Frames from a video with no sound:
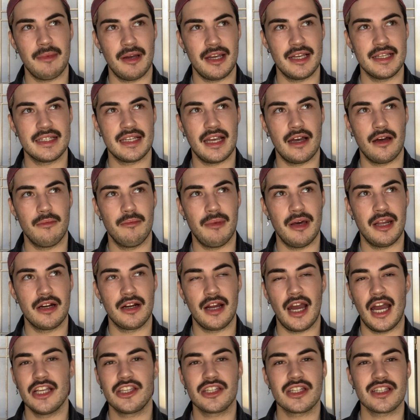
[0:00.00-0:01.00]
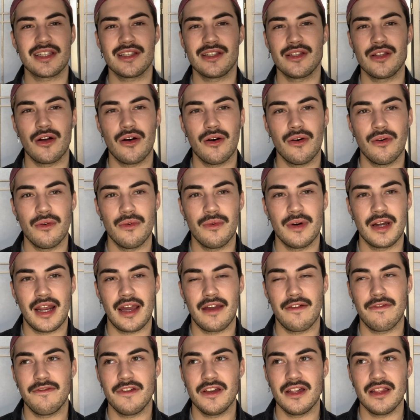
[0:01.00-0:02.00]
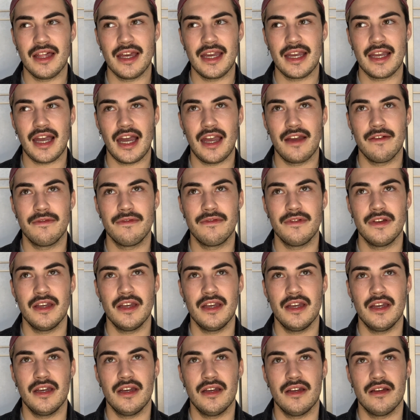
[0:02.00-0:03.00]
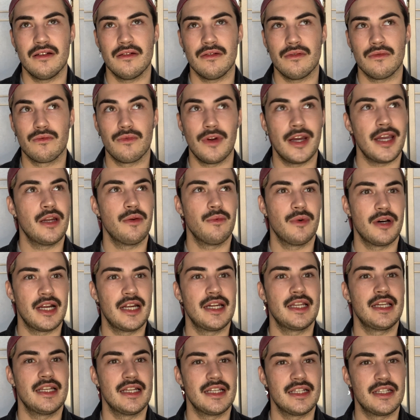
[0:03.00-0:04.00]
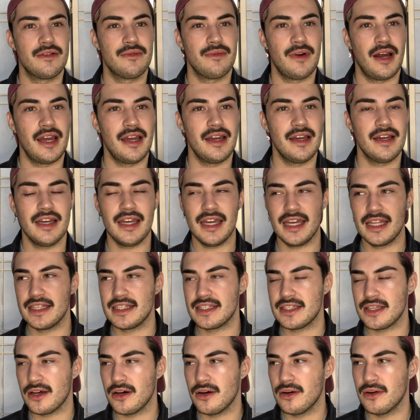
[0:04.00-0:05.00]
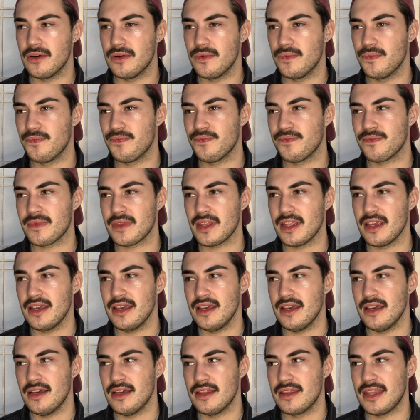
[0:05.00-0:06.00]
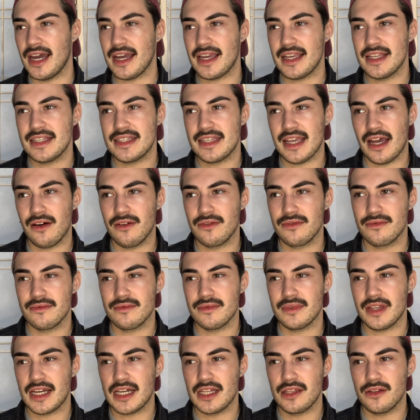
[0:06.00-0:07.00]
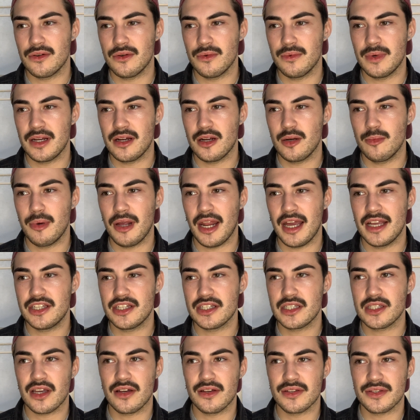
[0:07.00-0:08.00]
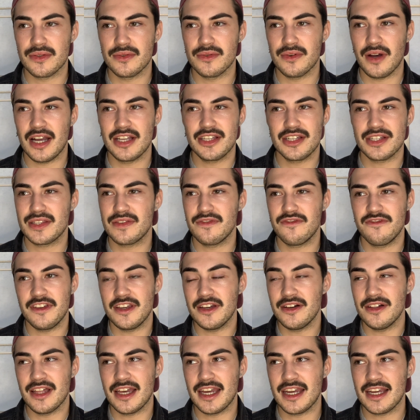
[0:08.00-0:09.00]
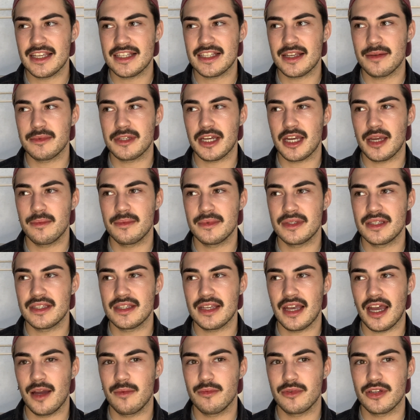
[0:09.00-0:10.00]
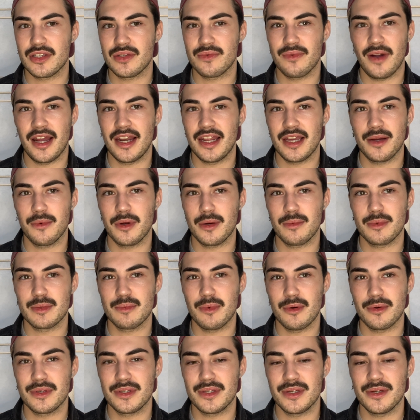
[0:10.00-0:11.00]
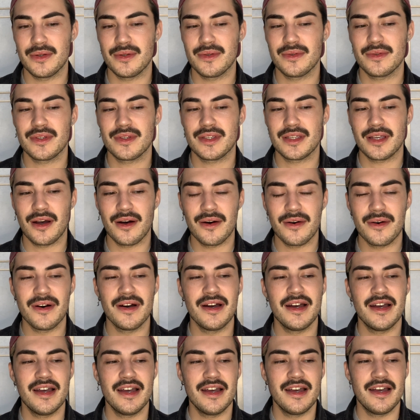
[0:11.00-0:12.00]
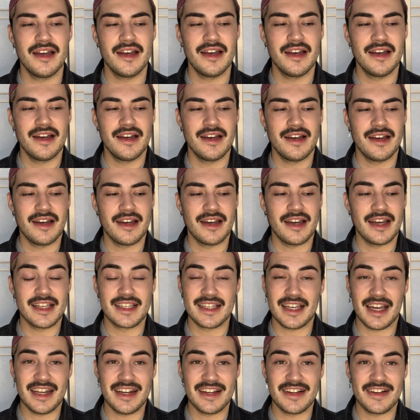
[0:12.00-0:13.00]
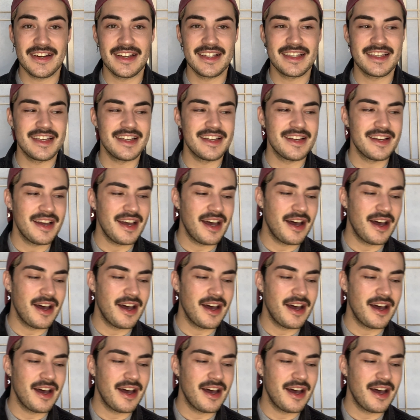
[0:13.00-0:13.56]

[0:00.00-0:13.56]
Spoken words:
might sound better, I just know when I feel like I've written what I needed to write. And so that can sound like a little weird, but I just feel like sometimes I'm just writing what I'm supposed to. So it's kind of crazy.